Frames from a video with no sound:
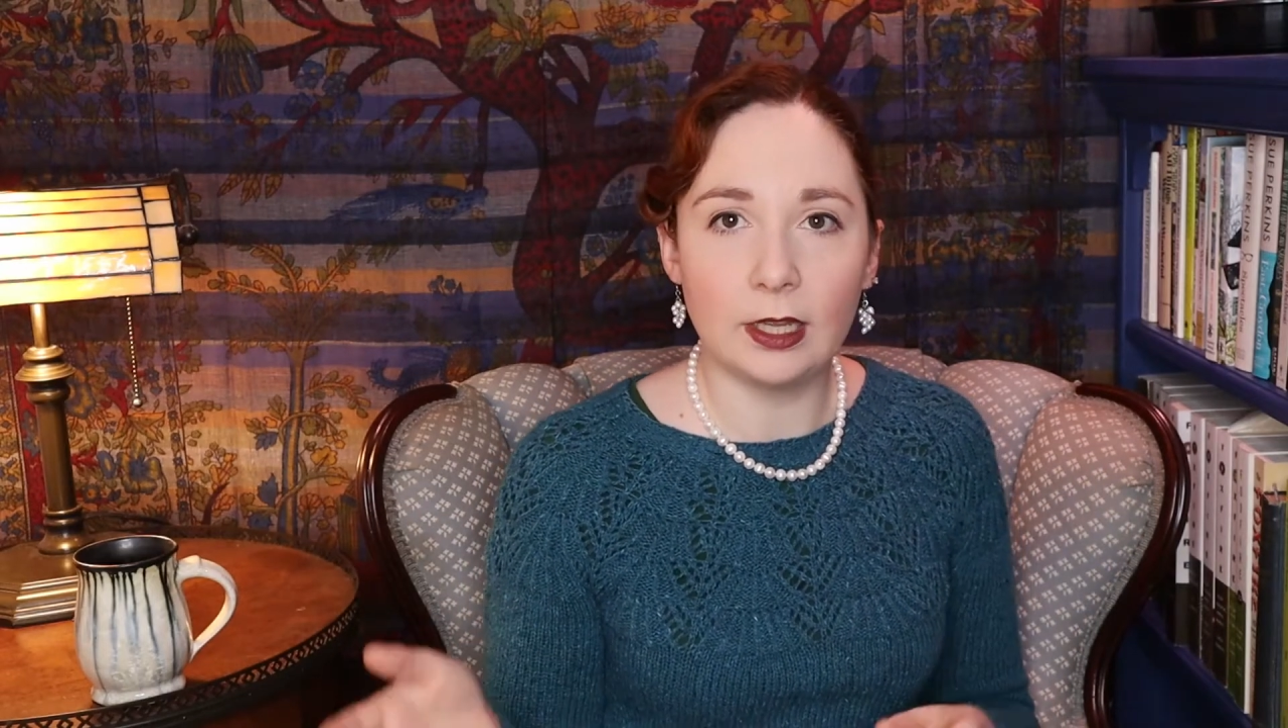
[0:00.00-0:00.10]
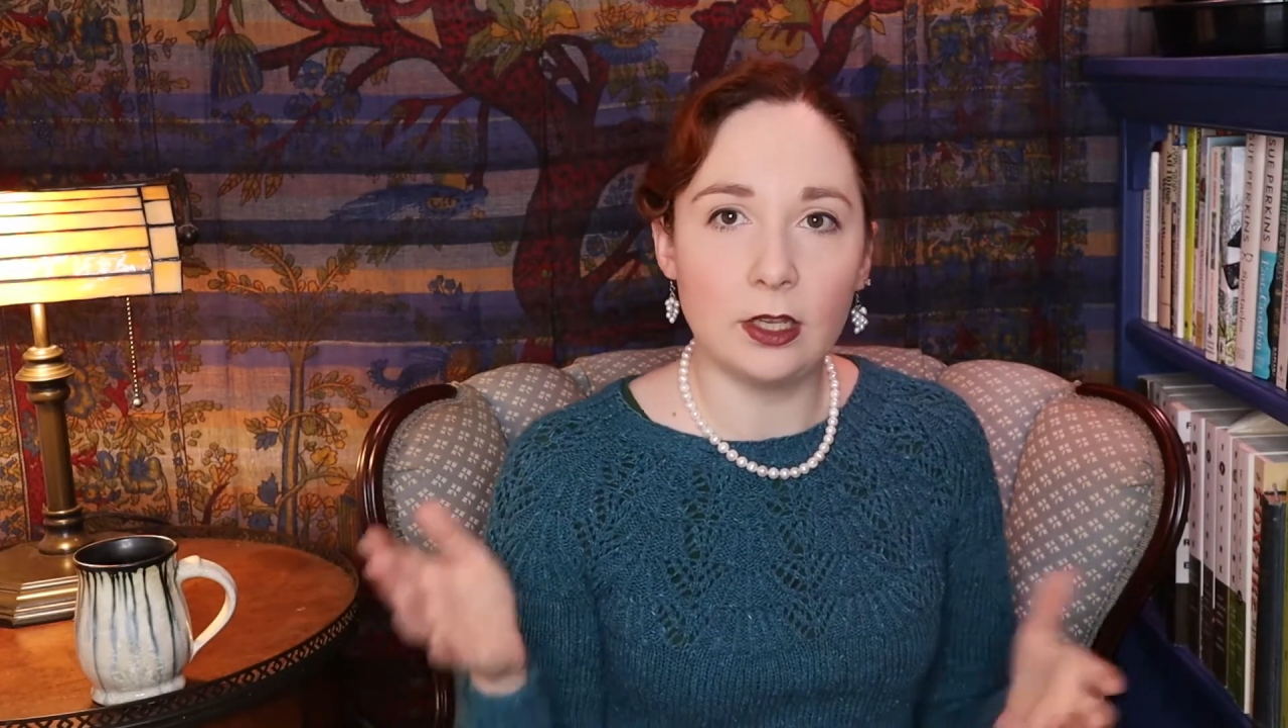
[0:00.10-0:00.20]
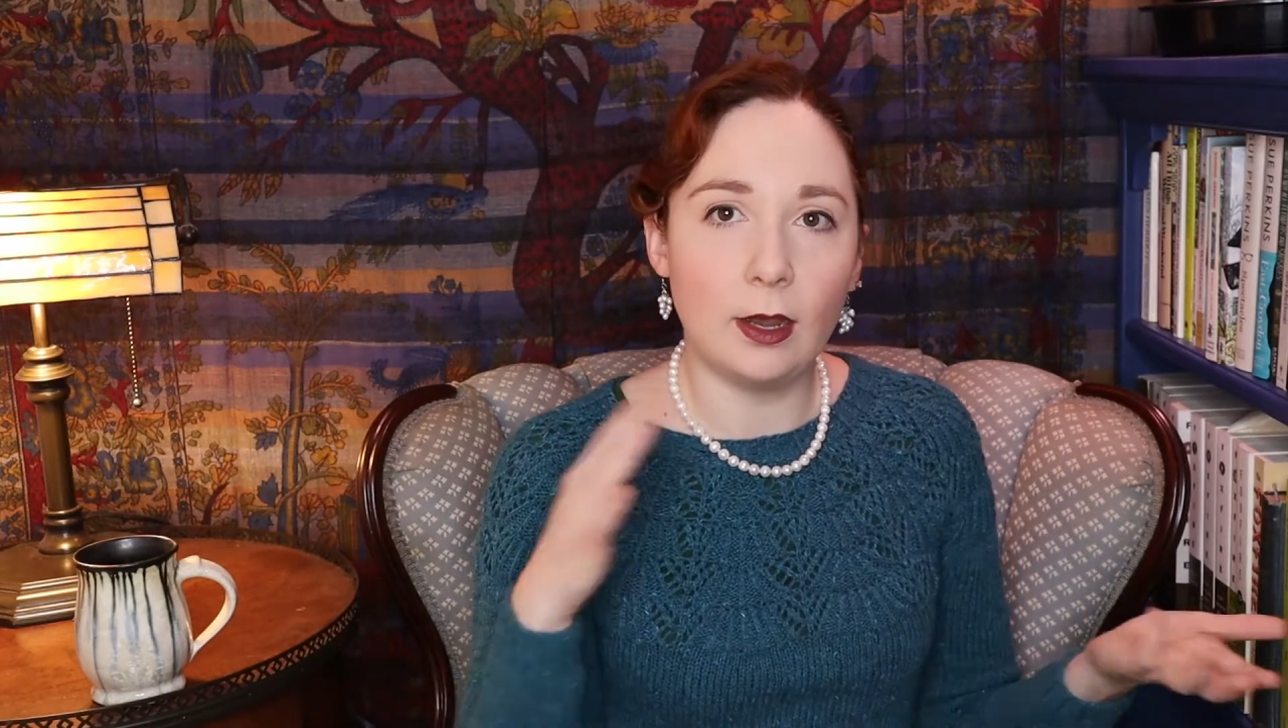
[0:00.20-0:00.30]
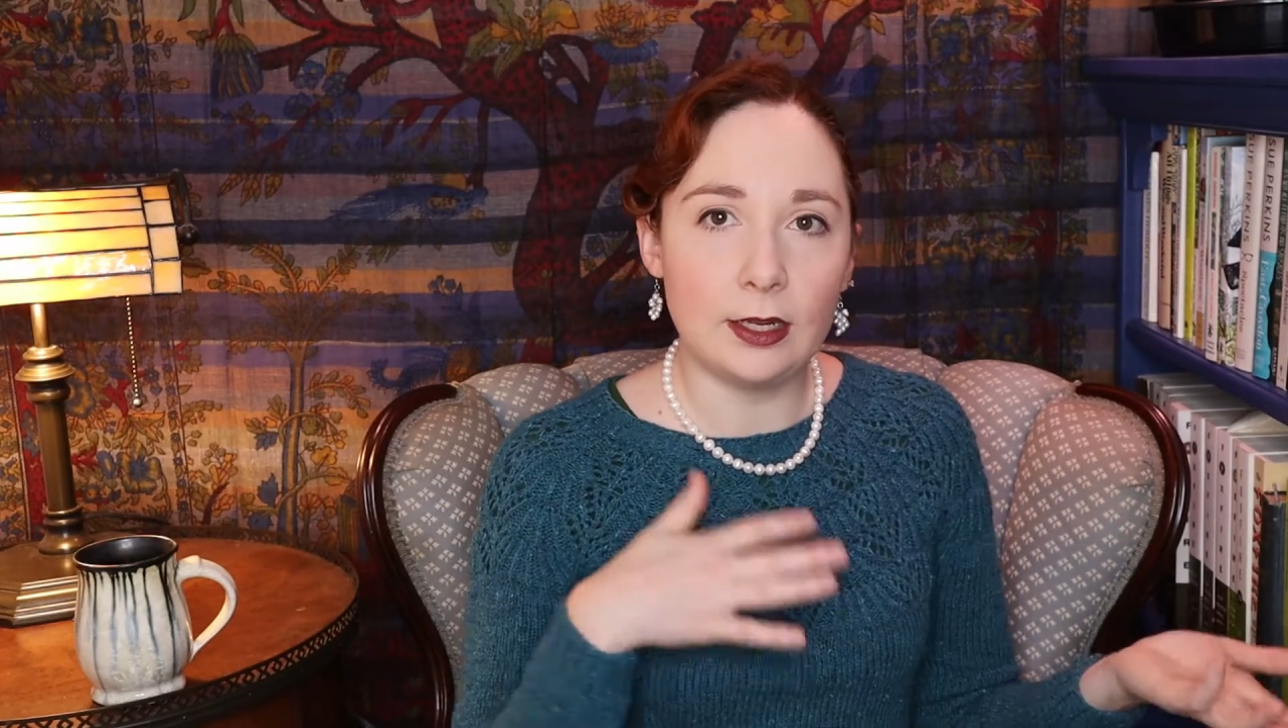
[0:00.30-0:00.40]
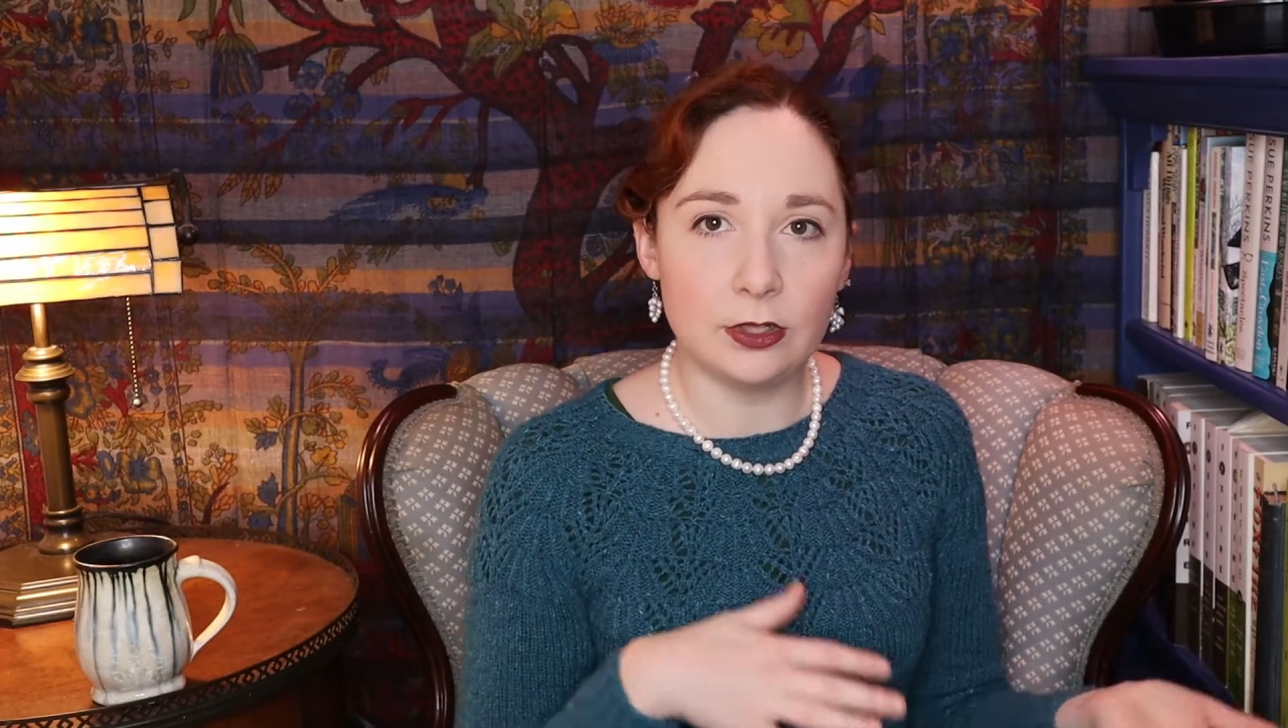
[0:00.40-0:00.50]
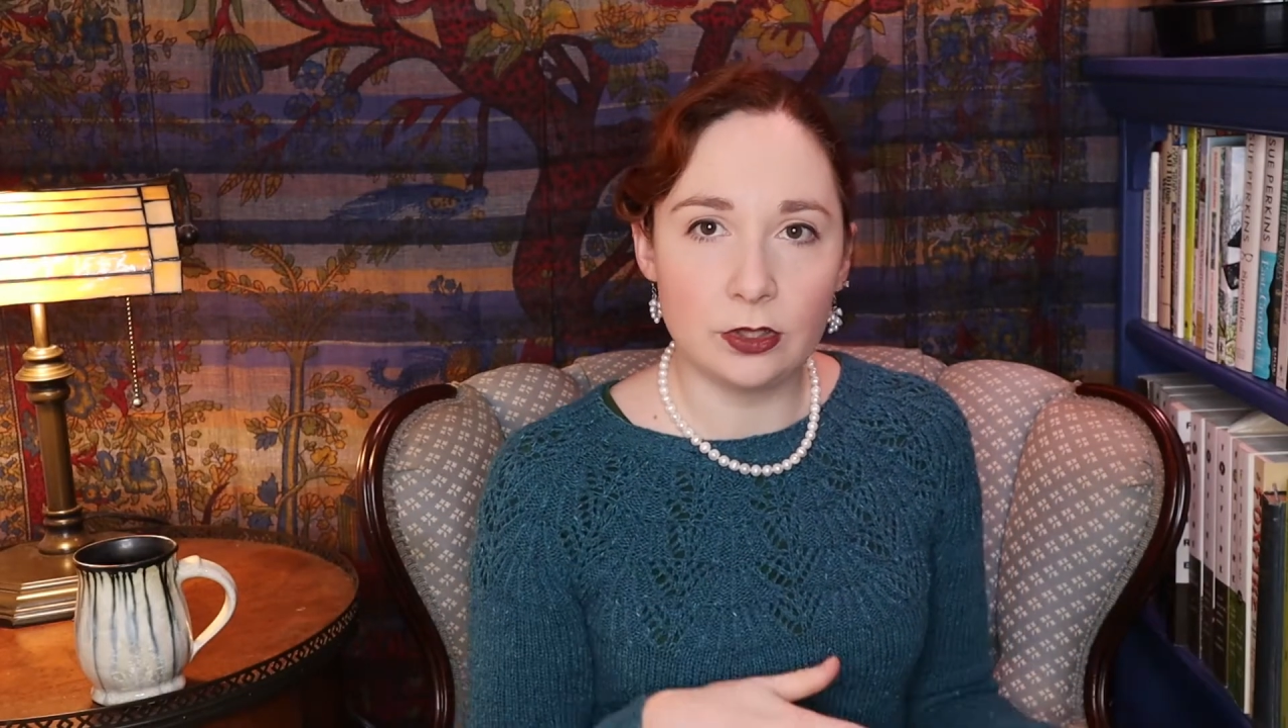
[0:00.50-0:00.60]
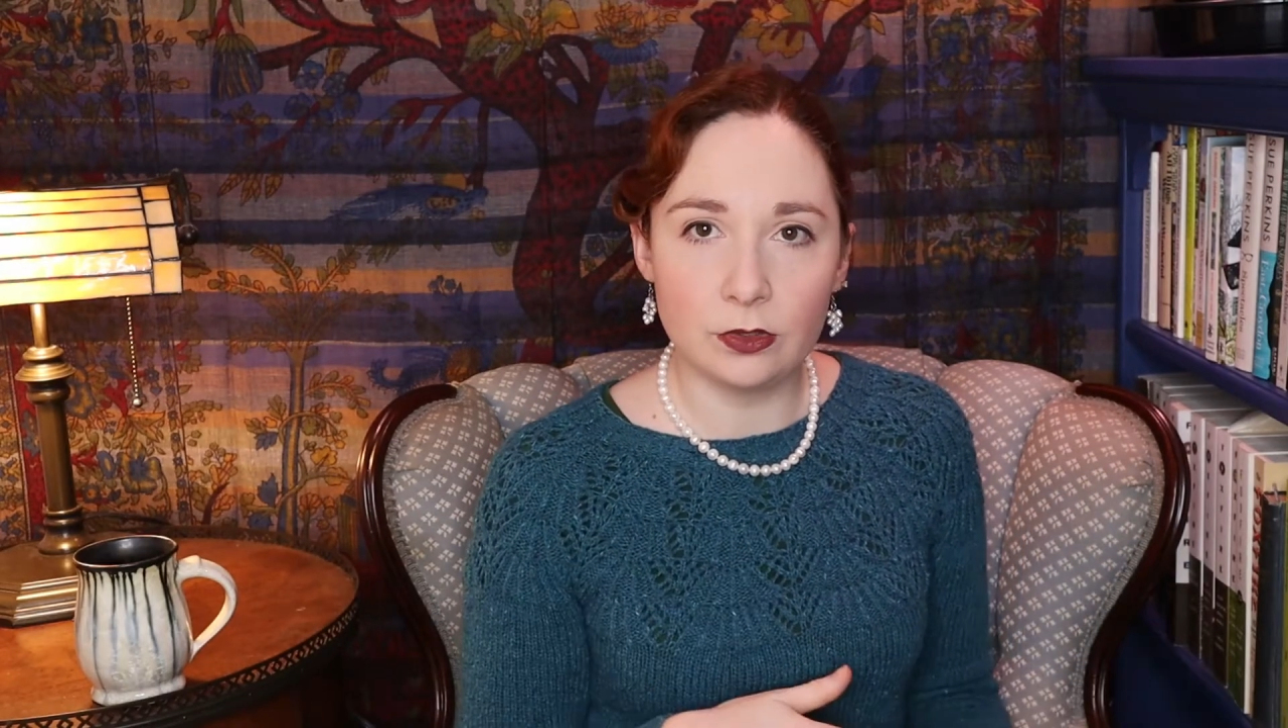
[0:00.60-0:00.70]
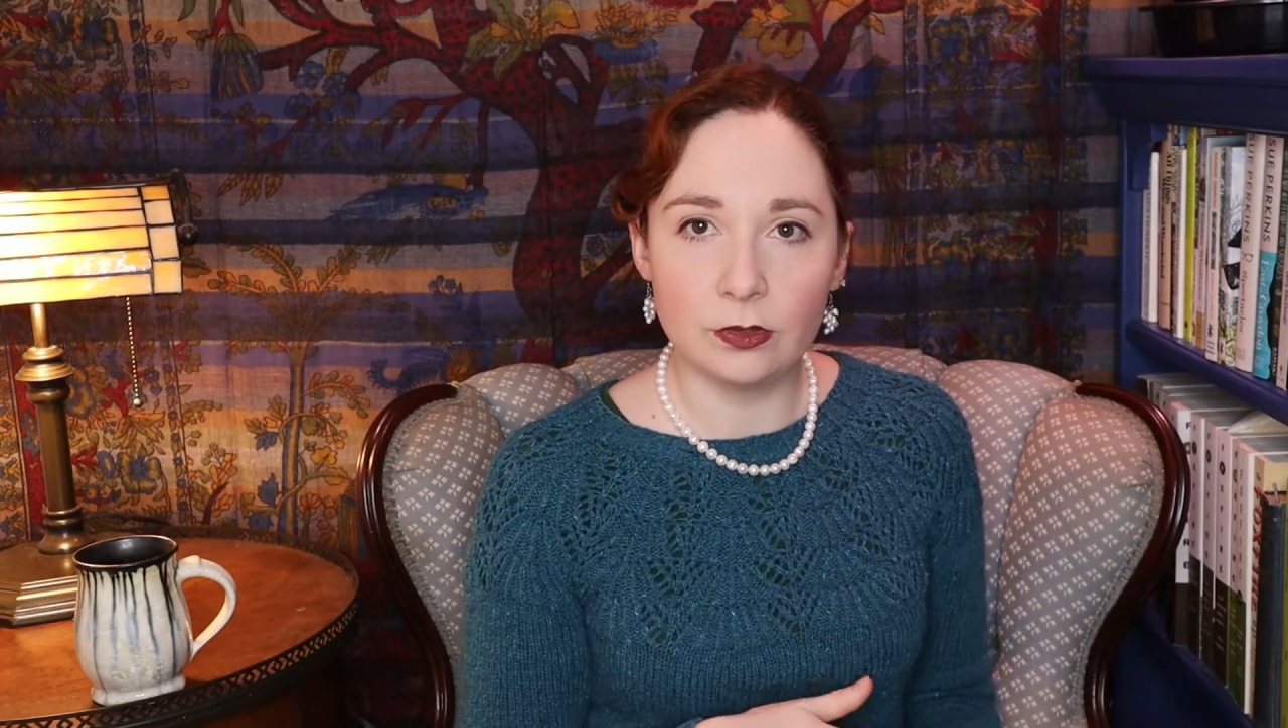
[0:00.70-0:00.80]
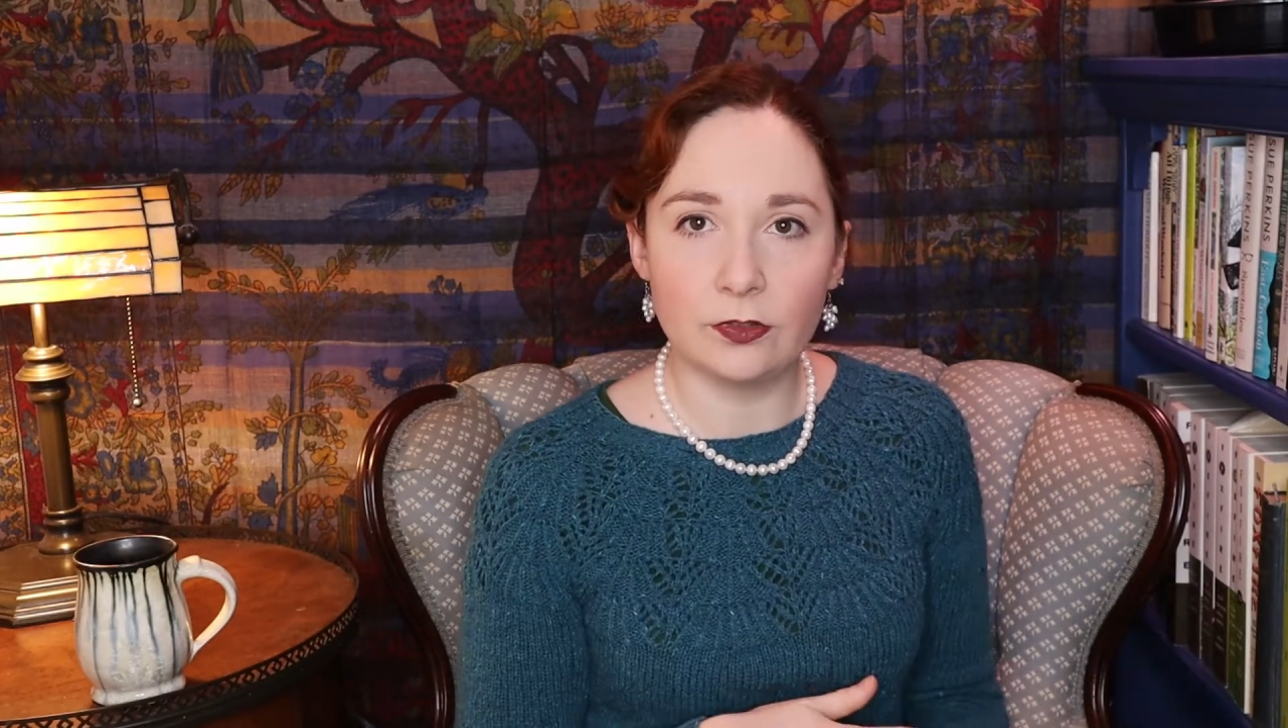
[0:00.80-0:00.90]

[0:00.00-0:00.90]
like you had to do